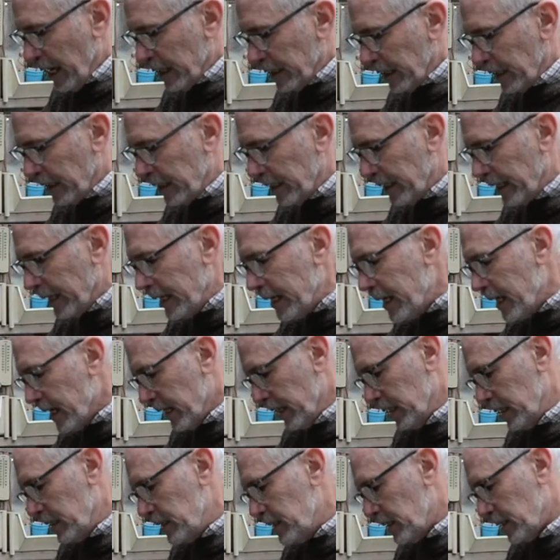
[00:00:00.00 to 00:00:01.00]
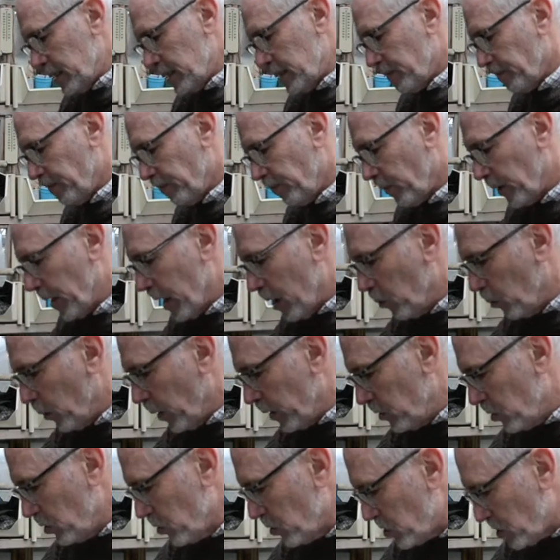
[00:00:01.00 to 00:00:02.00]
The thing is that
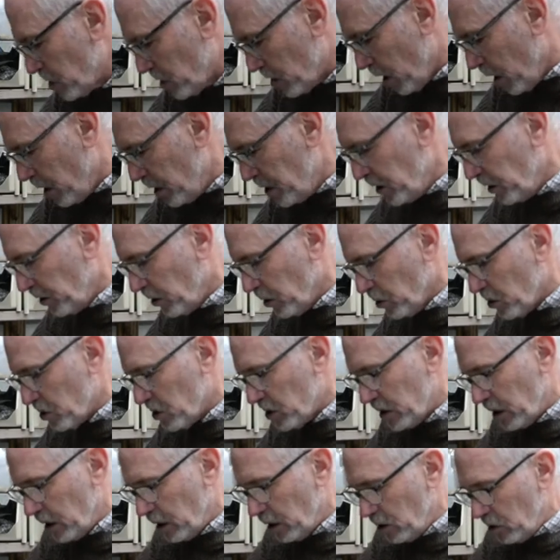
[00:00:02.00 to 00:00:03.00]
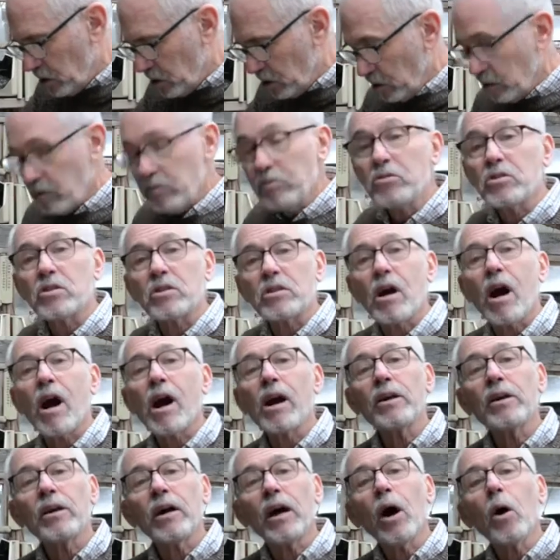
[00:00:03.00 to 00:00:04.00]
when you're starting your seeds, you
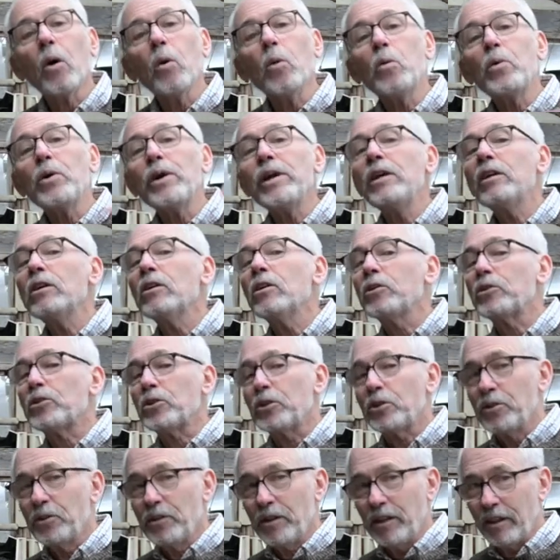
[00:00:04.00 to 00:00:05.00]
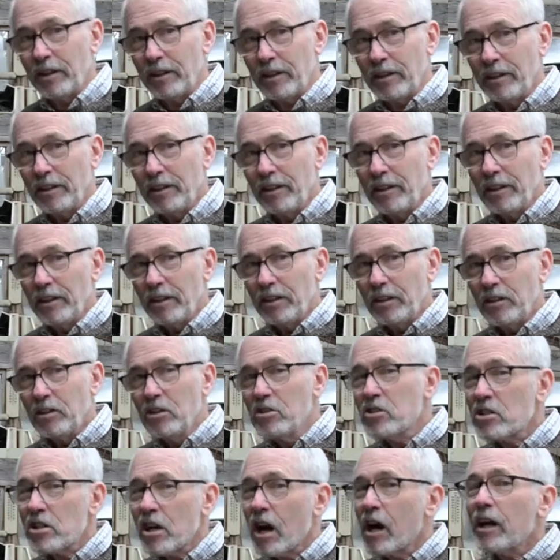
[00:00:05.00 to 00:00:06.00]
start a wheel turning. You
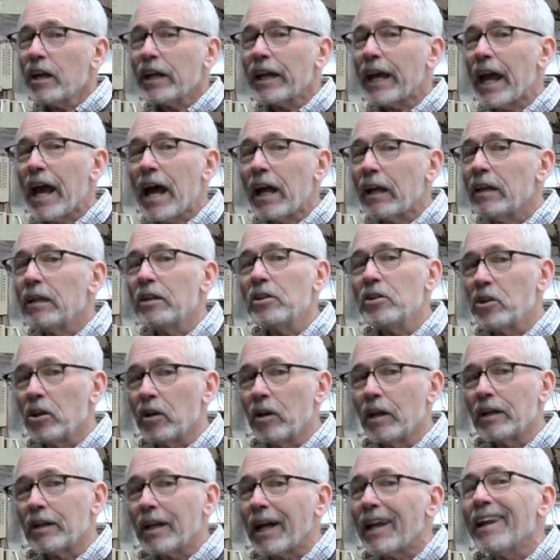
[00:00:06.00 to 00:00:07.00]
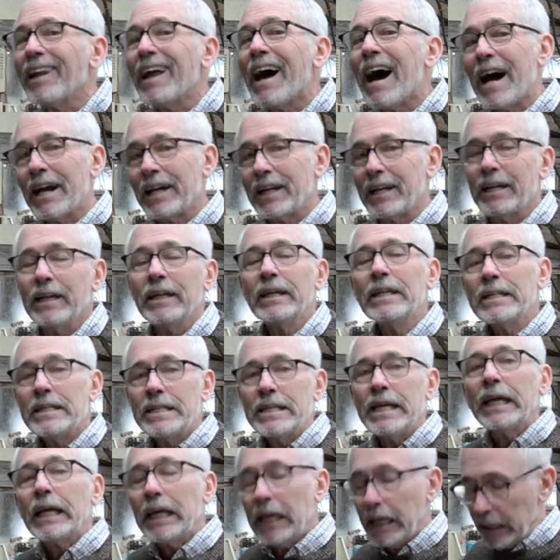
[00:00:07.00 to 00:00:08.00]
start a calendar, a clock
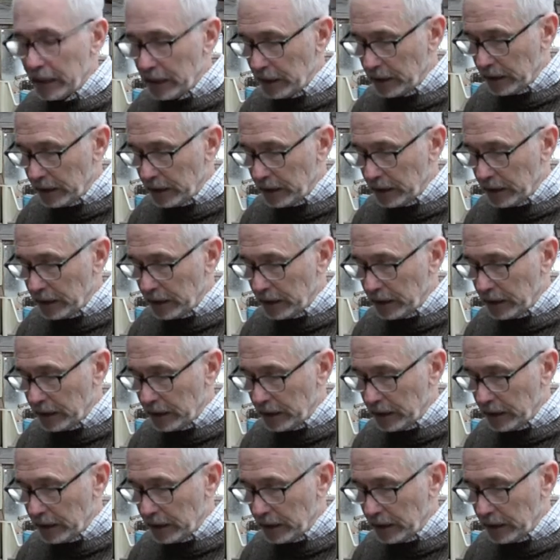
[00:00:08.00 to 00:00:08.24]
ticking.